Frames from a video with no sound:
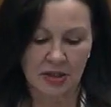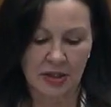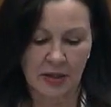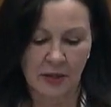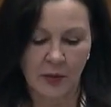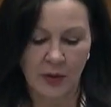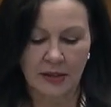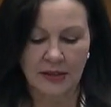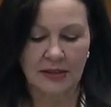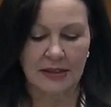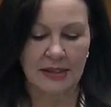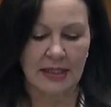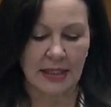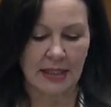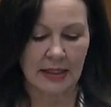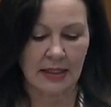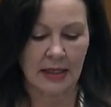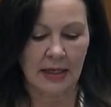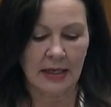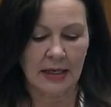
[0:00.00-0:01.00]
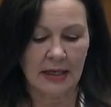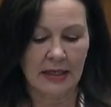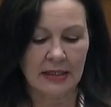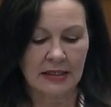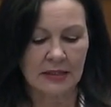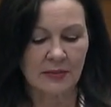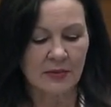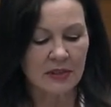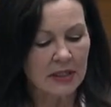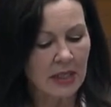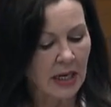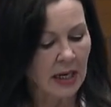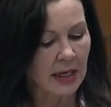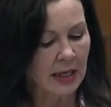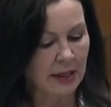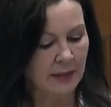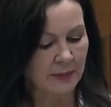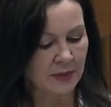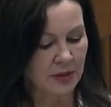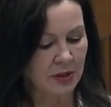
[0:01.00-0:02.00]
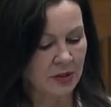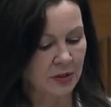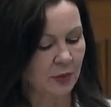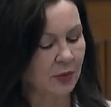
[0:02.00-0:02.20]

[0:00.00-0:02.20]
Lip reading: I want to take some time to